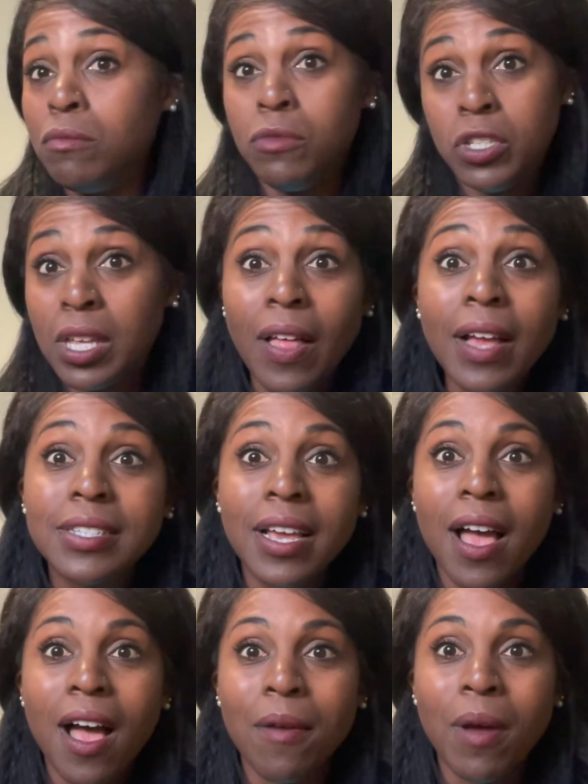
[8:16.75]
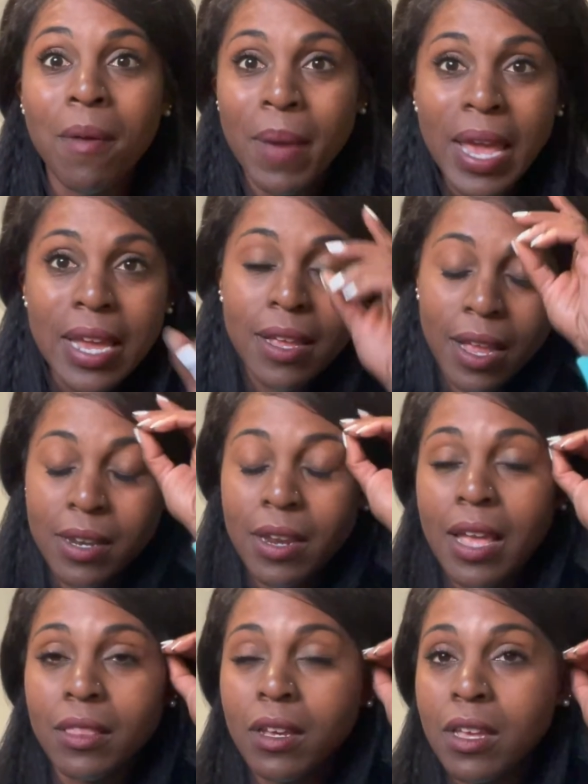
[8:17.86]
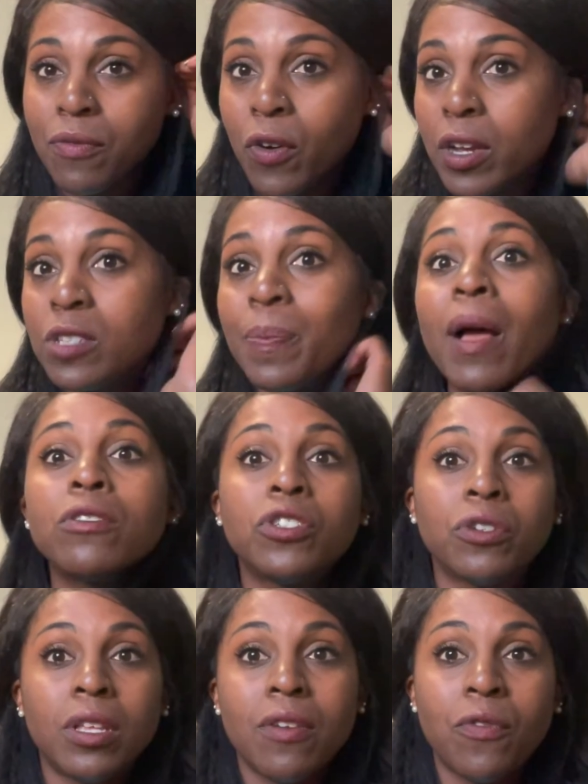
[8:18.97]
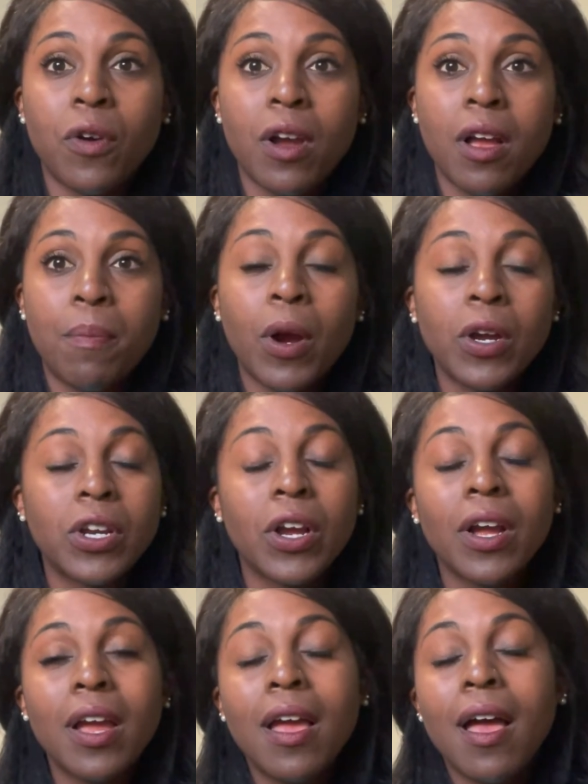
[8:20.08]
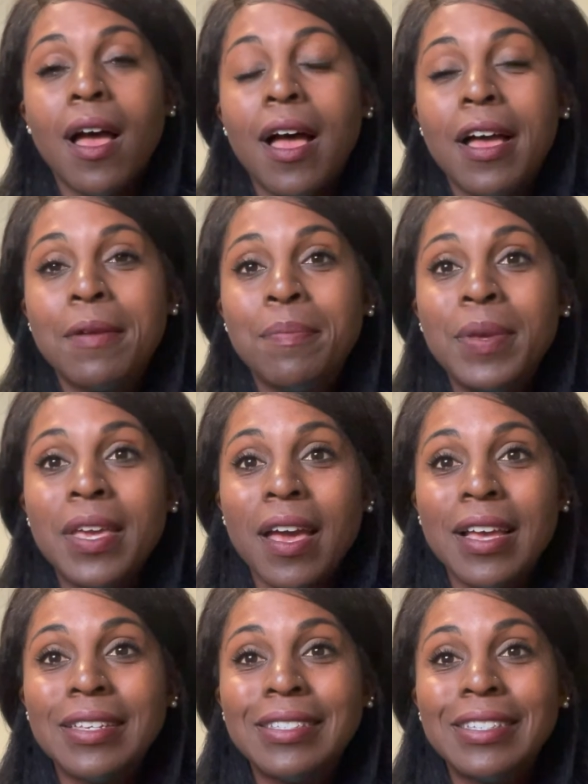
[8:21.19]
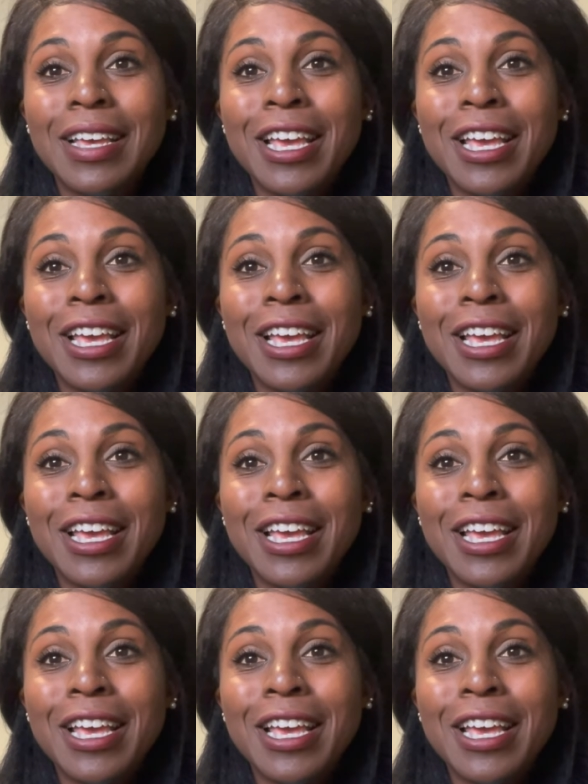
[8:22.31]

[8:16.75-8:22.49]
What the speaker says: selecting a mate and looking for a spouse or looking for a partner, because